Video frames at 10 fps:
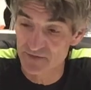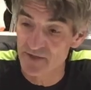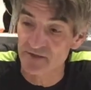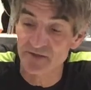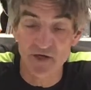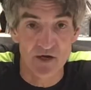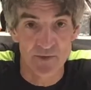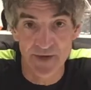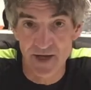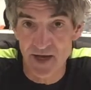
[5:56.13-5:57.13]
that
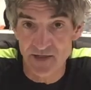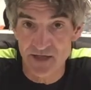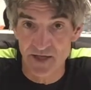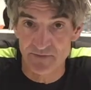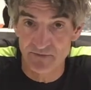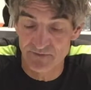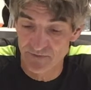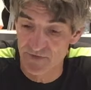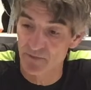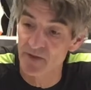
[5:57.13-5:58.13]
carbon dioxide,
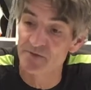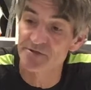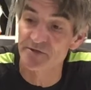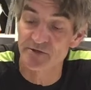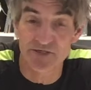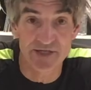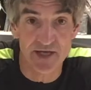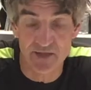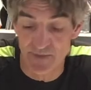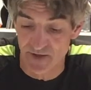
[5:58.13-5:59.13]
the bubbles that are
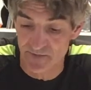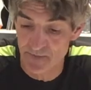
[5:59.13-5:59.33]
escaping.